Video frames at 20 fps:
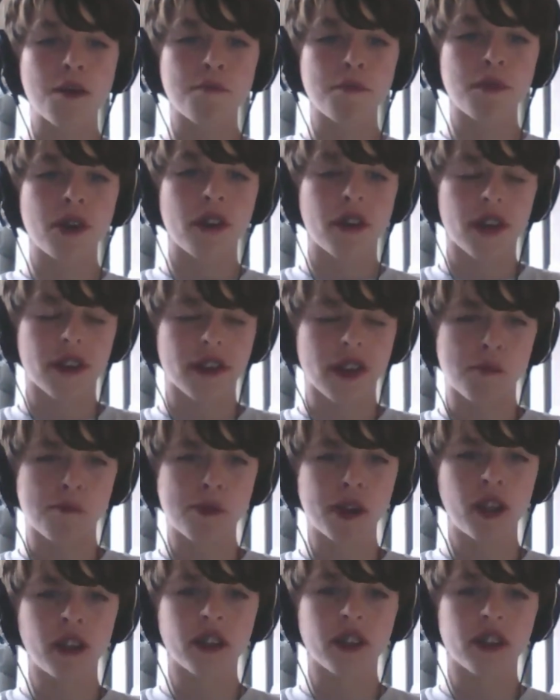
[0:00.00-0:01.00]
That's their
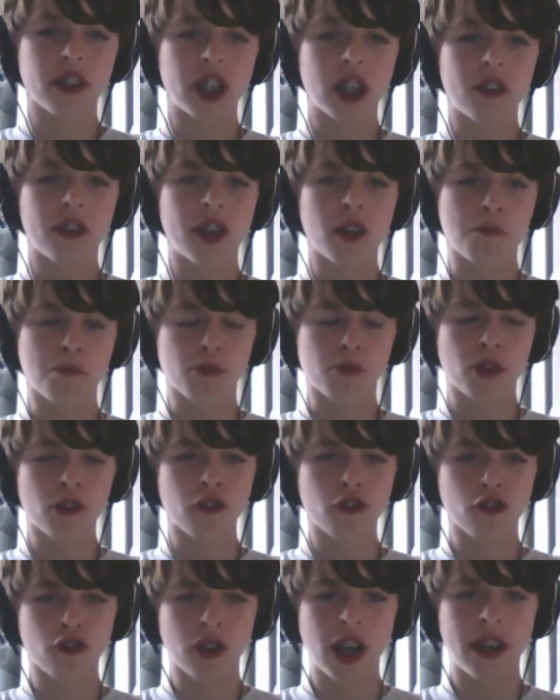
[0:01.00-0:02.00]
Builder Series
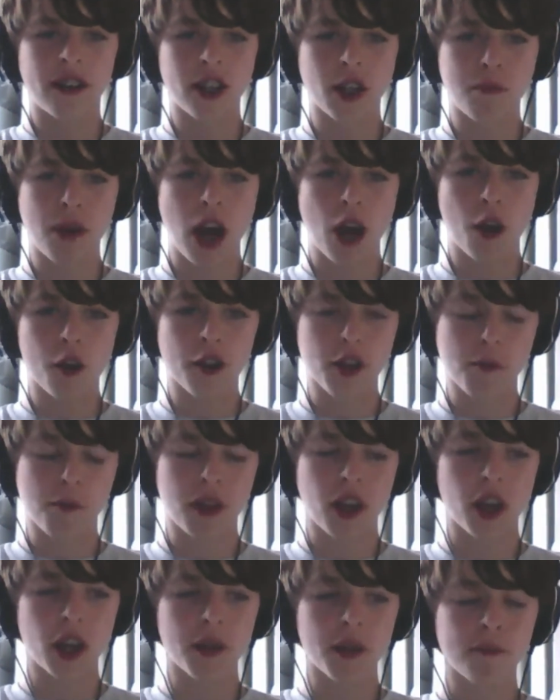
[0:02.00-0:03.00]
bronze rated power
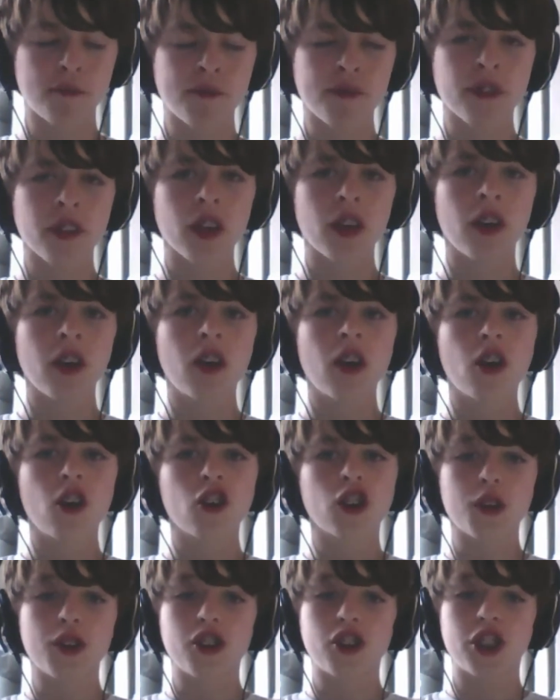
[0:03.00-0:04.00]
supply. So
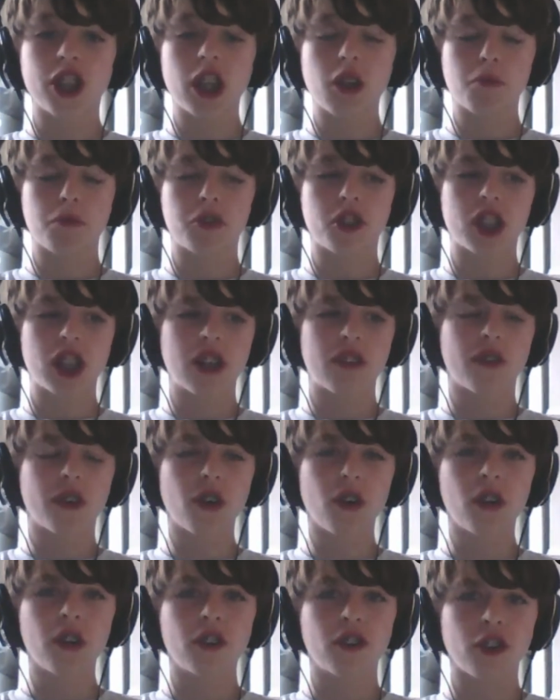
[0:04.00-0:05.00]
it's cheap,
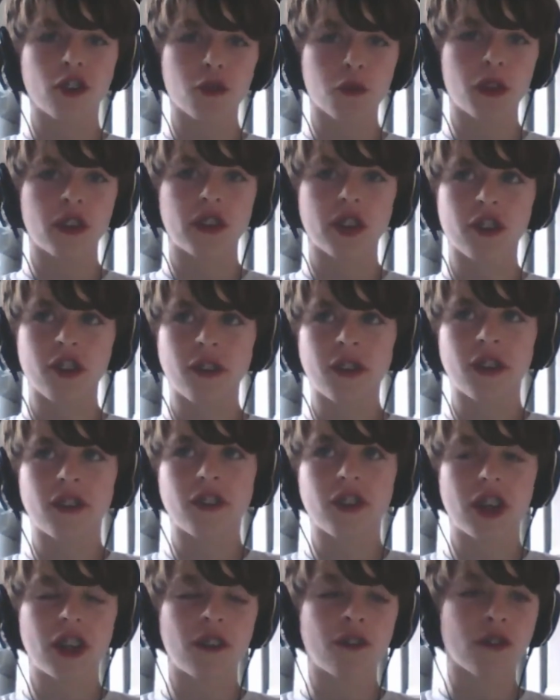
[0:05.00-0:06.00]
cheerful, does what it says on the
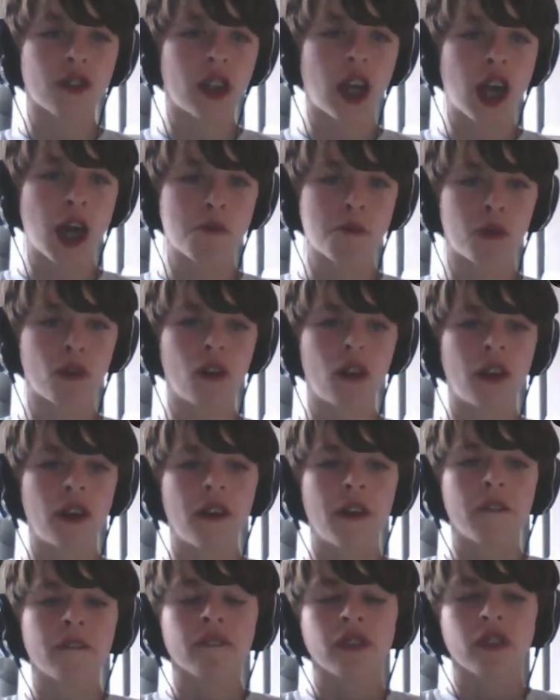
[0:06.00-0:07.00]
tin, reliable.
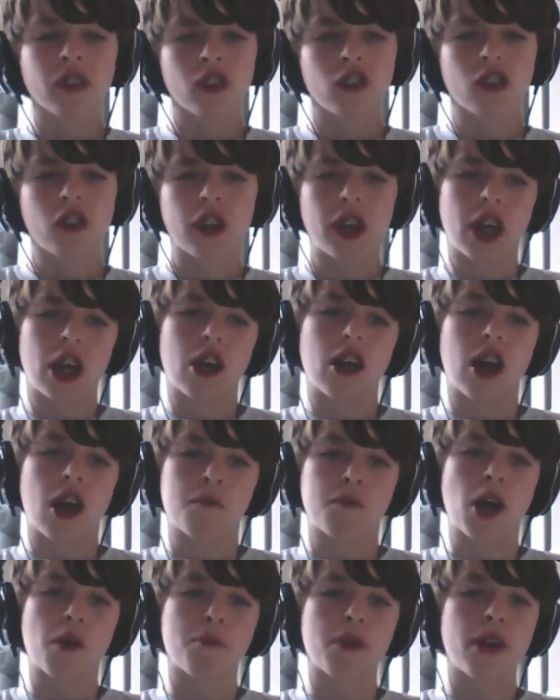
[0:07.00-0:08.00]
So yeah, I'm
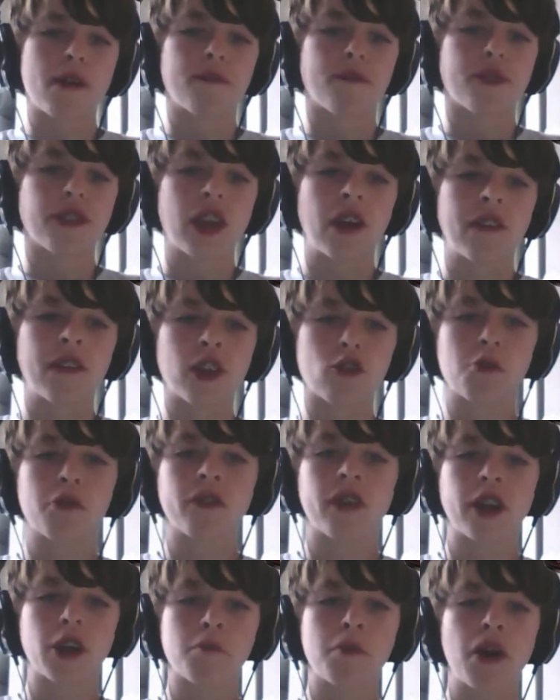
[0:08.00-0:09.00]
happy. And this will
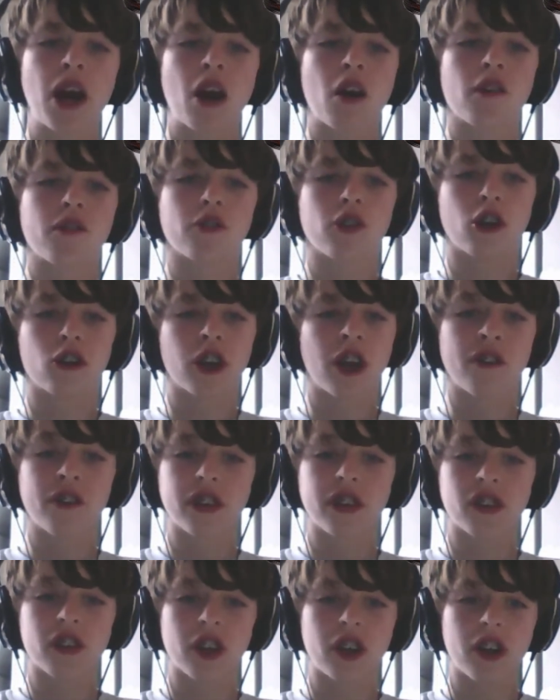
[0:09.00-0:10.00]
provide the power for our graphics
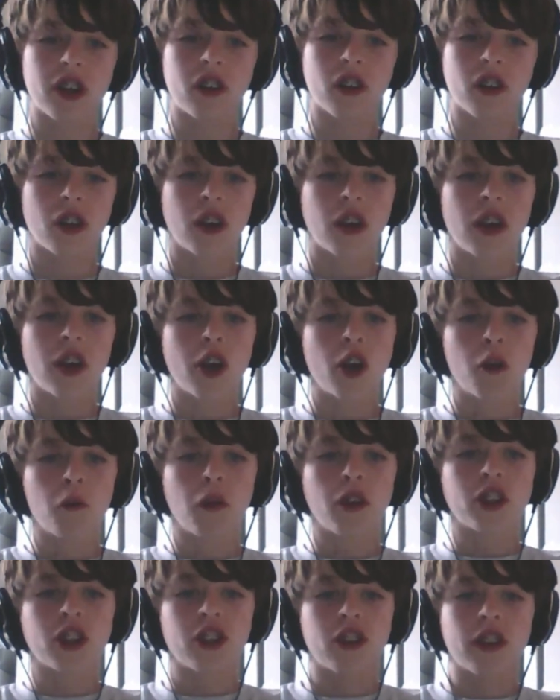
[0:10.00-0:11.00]
card,
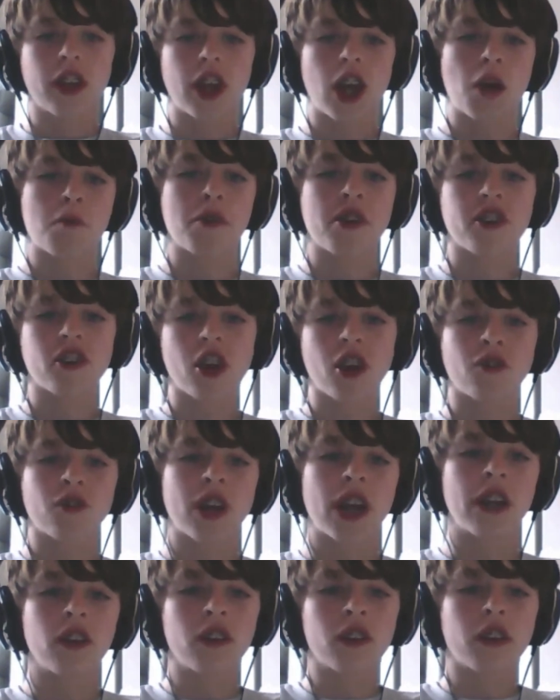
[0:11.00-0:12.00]
which is the MSI
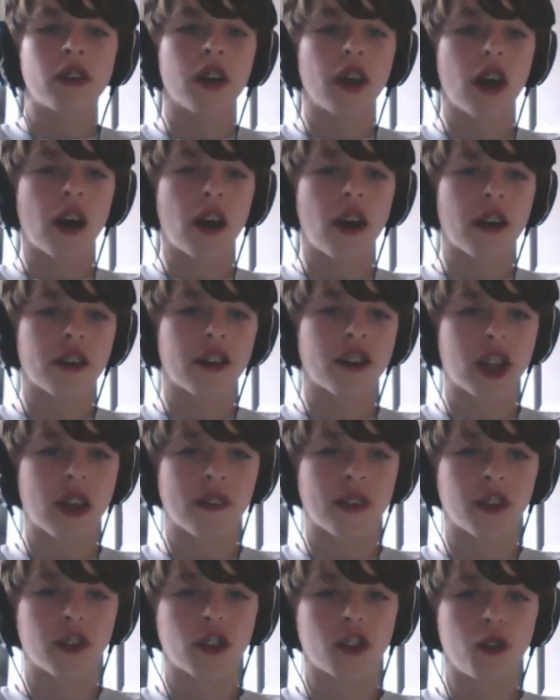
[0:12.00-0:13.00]
Radeon
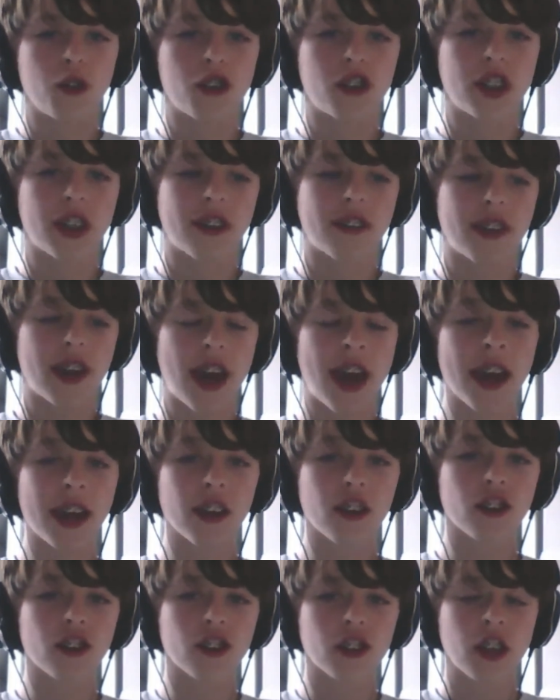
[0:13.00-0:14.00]
R7
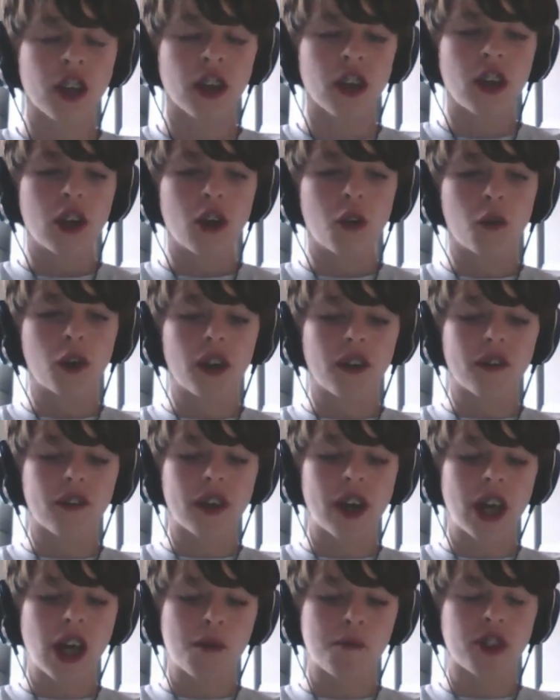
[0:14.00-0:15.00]
260X, one of
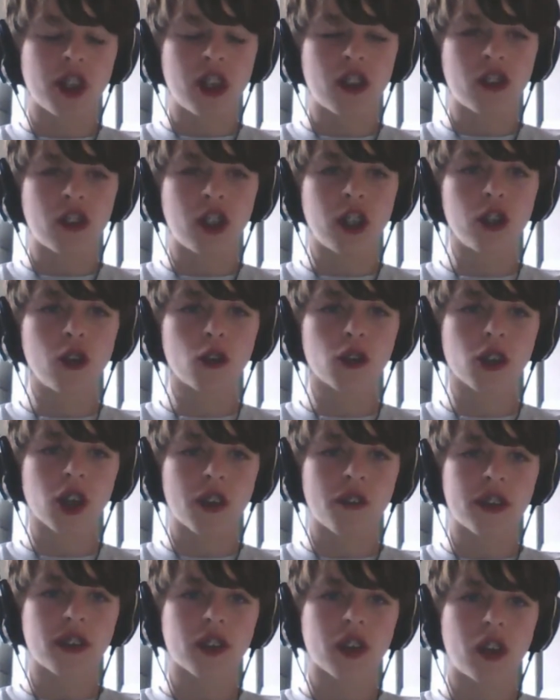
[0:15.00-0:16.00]
AMD's new
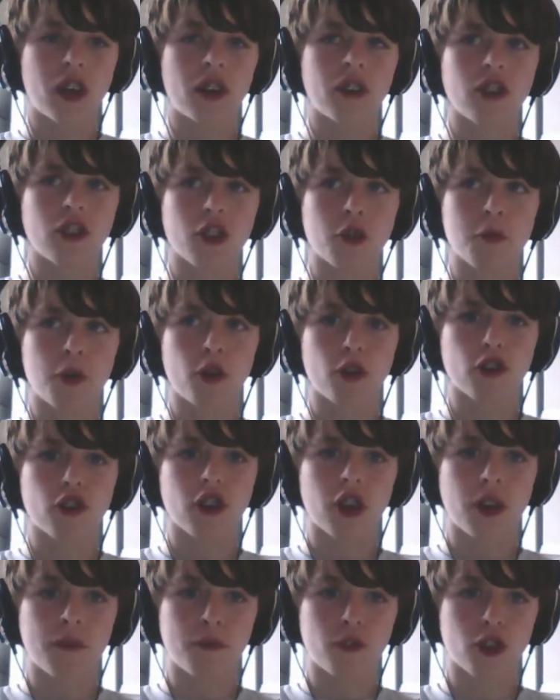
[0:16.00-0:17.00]
graphics cards. It supports
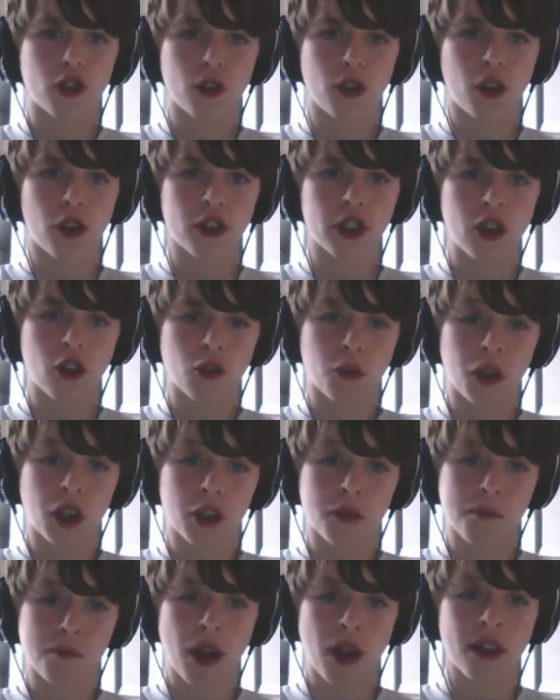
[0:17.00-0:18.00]
True Audio as well as
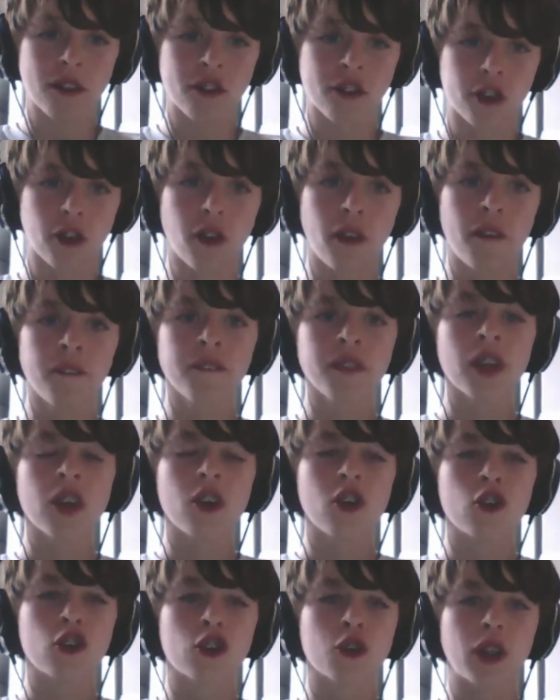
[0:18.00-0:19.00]
Mantle,
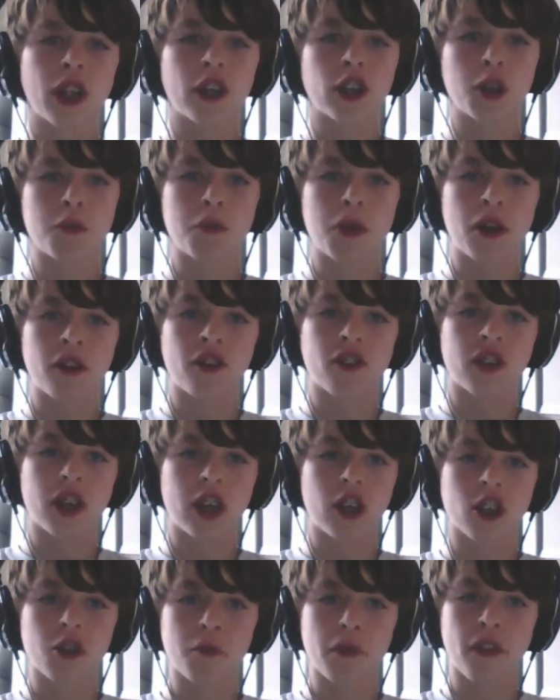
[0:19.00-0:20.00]
so we'll actually be able to take
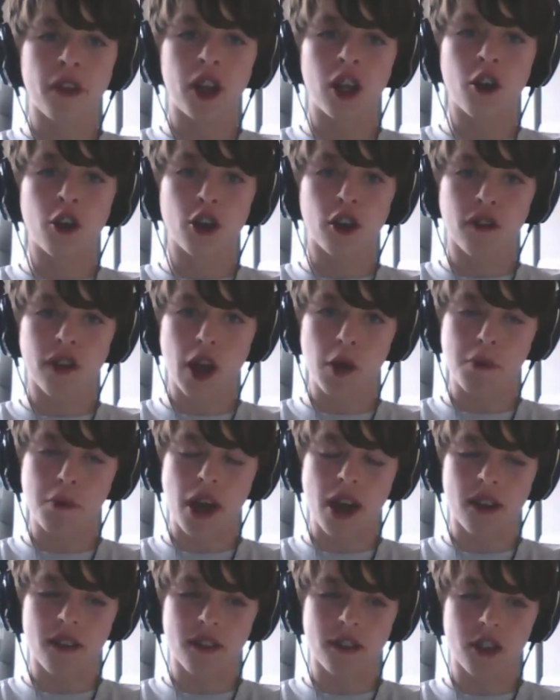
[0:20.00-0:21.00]
some of the load off that
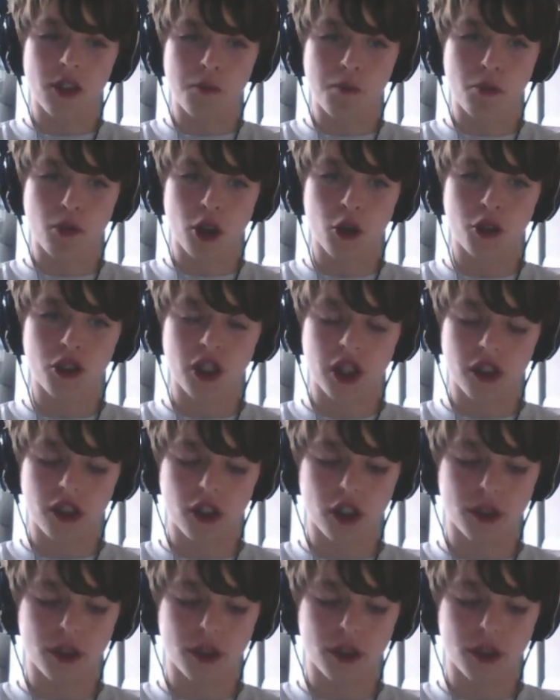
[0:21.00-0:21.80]
Pentium processor.